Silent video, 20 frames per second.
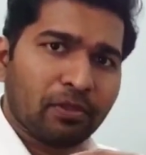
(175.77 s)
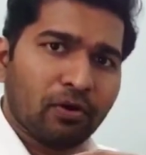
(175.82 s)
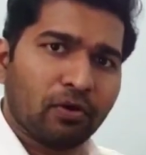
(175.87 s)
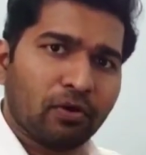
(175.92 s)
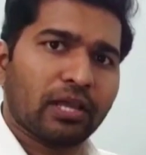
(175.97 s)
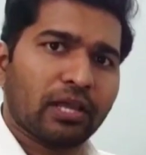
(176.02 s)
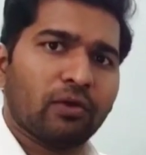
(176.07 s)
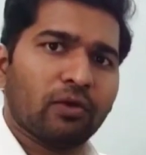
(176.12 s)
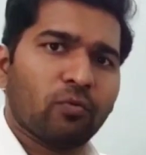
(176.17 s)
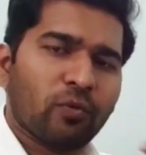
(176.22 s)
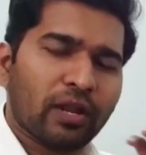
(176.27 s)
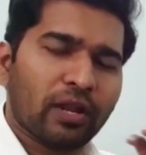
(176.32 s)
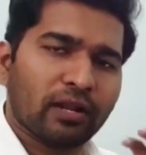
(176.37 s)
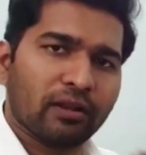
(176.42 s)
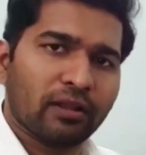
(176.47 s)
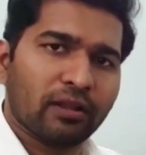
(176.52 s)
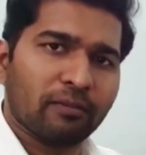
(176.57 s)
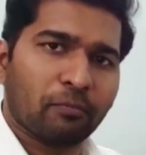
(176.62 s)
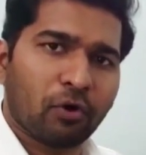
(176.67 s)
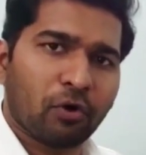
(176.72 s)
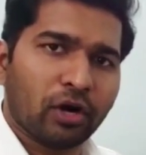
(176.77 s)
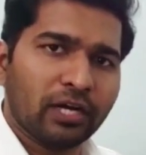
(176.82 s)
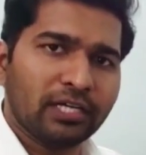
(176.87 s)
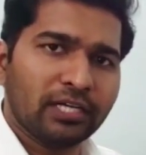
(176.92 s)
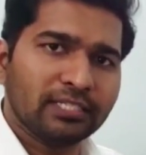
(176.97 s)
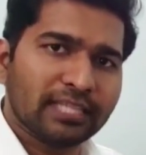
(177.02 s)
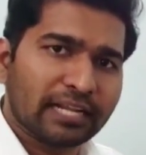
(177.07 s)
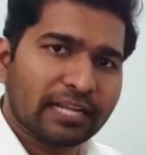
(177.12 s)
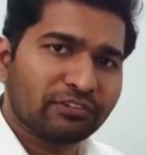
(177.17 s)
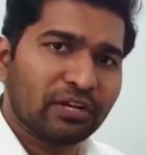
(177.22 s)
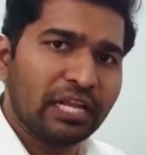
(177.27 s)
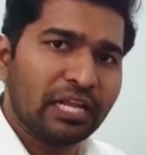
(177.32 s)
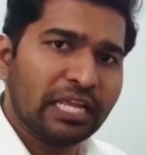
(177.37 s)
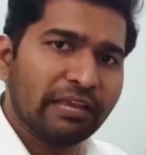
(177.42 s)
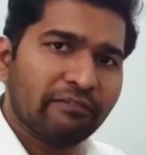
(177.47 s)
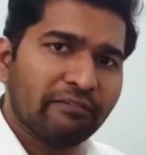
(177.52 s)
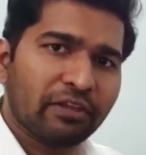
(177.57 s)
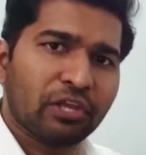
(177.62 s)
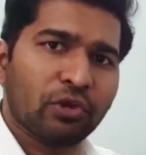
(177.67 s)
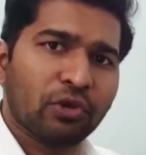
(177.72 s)
Okay, when a product is actually
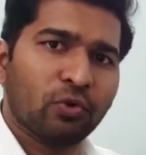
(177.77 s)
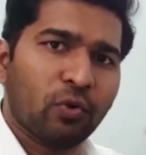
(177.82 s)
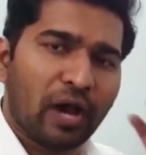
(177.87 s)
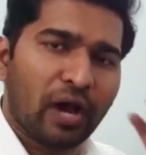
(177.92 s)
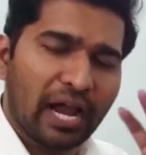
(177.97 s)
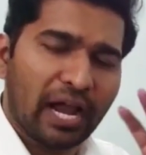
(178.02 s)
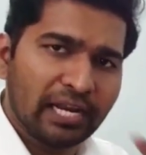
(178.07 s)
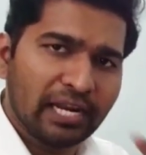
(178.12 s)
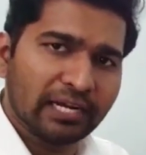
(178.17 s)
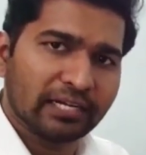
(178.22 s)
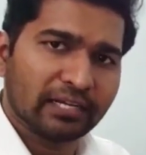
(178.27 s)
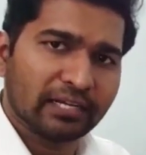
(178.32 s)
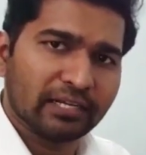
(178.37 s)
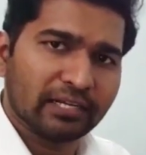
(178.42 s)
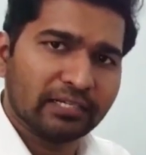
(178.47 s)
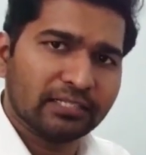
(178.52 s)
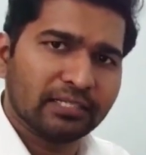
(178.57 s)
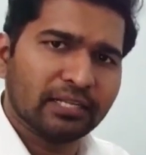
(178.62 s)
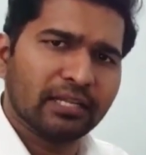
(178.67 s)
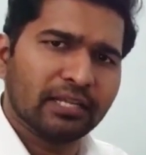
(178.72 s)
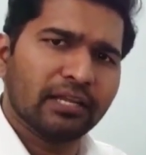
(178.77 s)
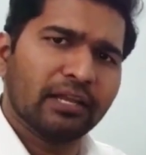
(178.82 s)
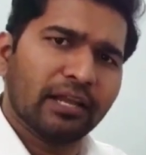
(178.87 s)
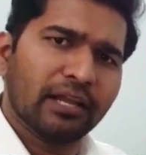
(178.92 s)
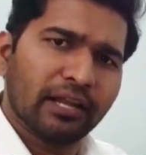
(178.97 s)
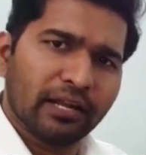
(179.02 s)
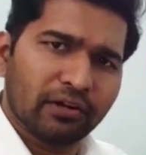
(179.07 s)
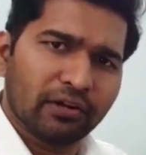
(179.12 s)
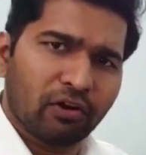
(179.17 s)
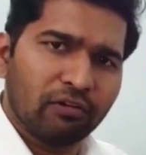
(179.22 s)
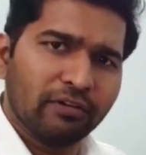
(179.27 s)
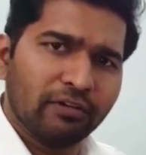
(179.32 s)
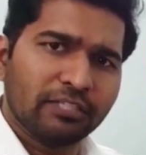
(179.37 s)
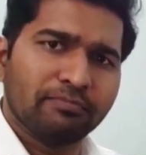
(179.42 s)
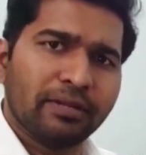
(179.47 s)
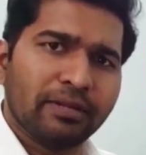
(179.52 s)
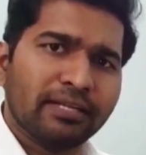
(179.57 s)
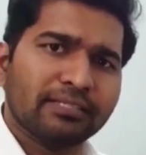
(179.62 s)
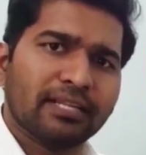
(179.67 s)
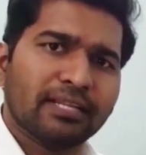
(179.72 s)
giving you high returns, it always
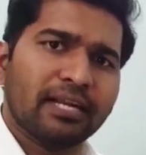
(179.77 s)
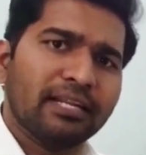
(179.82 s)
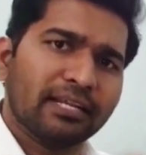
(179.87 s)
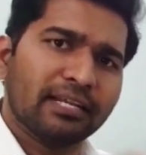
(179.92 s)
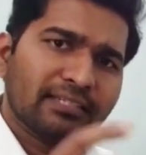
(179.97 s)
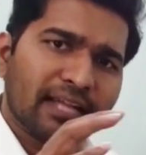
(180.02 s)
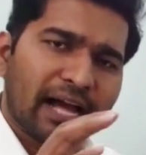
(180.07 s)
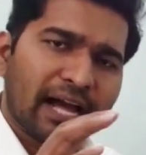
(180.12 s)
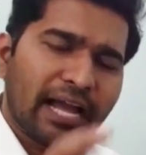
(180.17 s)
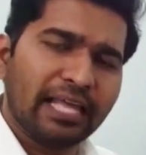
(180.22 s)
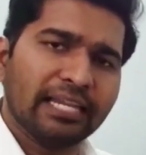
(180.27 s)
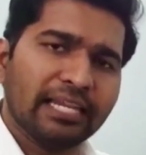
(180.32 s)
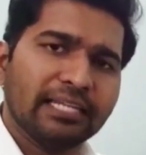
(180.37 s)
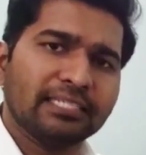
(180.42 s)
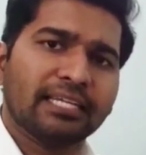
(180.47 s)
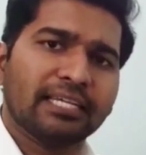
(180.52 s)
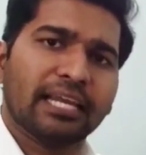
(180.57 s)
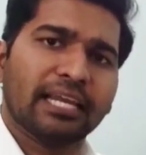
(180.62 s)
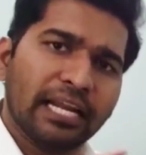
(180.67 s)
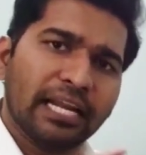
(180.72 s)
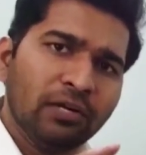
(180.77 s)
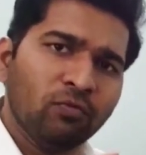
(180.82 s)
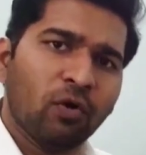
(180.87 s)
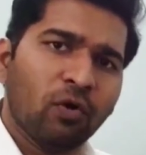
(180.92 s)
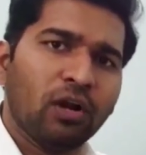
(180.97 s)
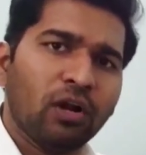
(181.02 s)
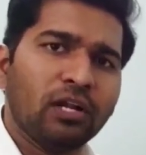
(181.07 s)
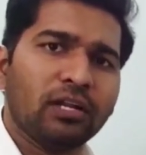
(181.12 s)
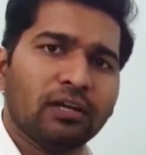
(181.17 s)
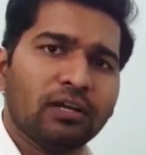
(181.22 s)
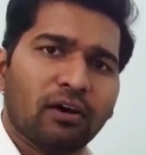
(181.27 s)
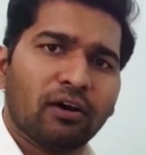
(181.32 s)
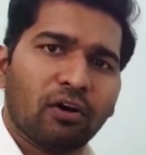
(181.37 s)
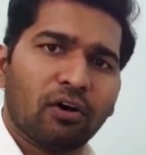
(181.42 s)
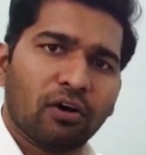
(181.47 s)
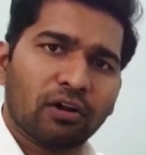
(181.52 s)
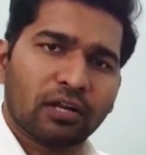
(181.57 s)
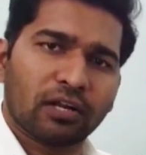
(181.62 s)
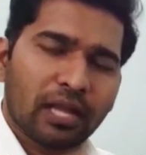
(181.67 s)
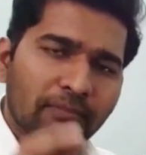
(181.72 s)
means that there's a high risk involved
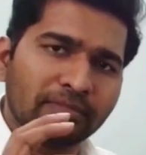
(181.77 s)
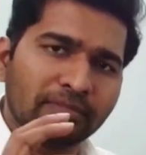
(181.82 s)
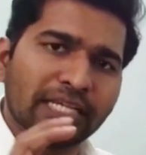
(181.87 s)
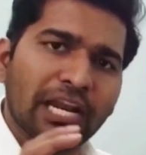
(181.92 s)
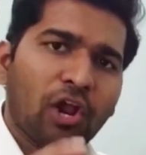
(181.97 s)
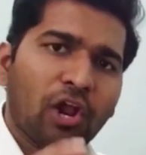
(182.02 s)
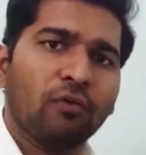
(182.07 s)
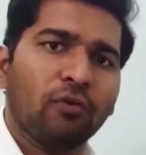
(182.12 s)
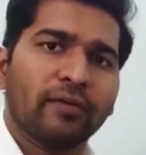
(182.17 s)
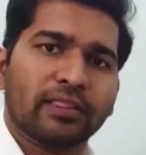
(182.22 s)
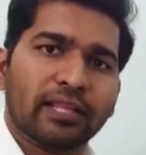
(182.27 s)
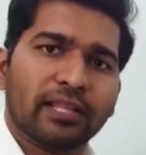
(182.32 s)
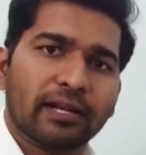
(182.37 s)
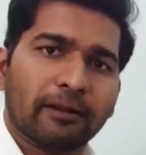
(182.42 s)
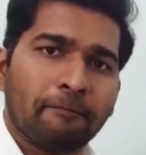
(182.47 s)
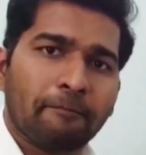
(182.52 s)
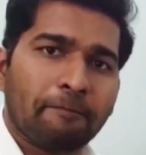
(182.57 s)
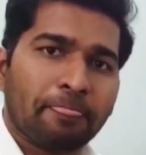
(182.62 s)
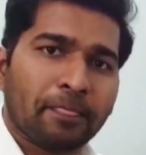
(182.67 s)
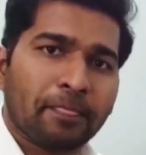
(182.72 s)
or comes along with it.